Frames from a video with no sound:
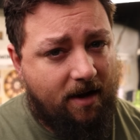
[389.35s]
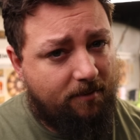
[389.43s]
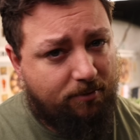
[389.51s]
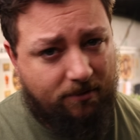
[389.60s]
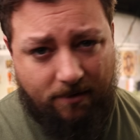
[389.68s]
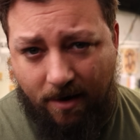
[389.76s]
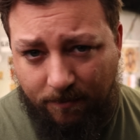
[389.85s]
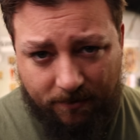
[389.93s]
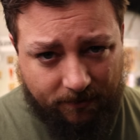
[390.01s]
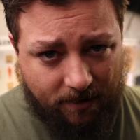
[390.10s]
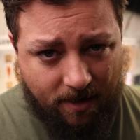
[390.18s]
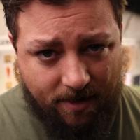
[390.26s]
got
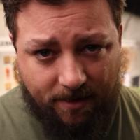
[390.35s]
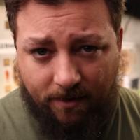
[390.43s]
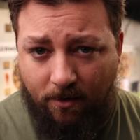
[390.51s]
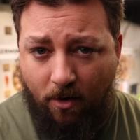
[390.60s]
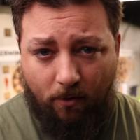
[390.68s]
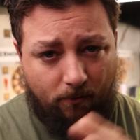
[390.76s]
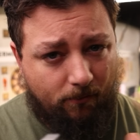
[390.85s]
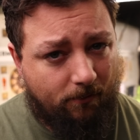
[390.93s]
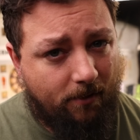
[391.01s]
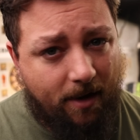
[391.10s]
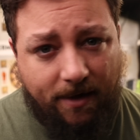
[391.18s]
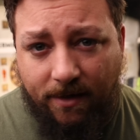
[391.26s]
proper lighting
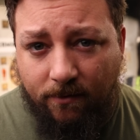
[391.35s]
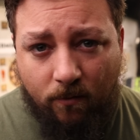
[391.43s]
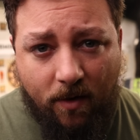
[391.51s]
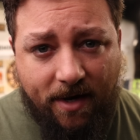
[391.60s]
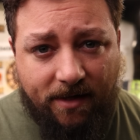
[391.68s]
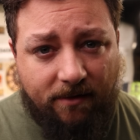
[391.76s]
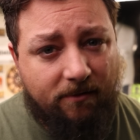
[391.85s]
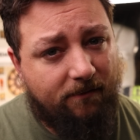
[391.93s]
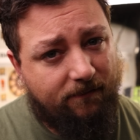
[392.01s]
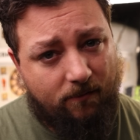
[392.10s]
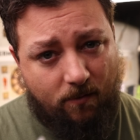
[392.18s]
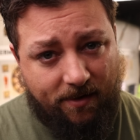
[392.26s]
ready and waiting
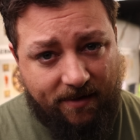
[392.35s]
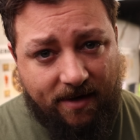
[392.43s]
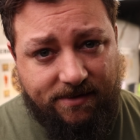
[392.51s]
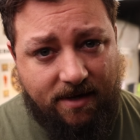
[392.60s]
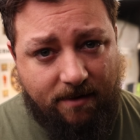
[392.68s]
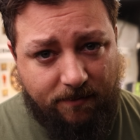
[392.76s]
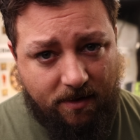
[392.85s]
for when that time